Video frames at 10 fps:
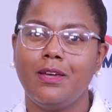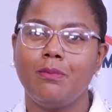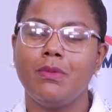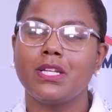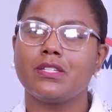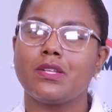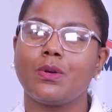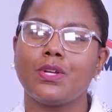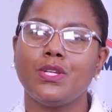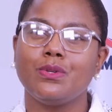
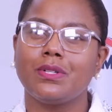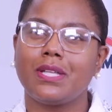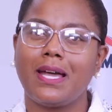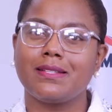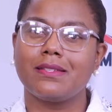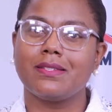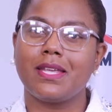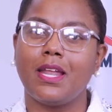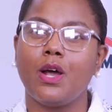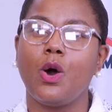Minnesota utilizes
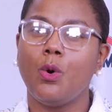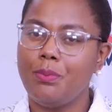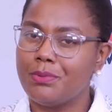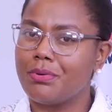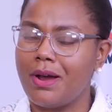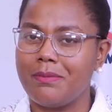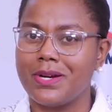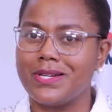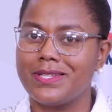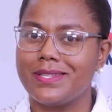an open
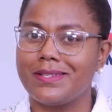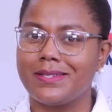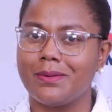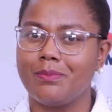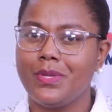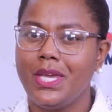primary system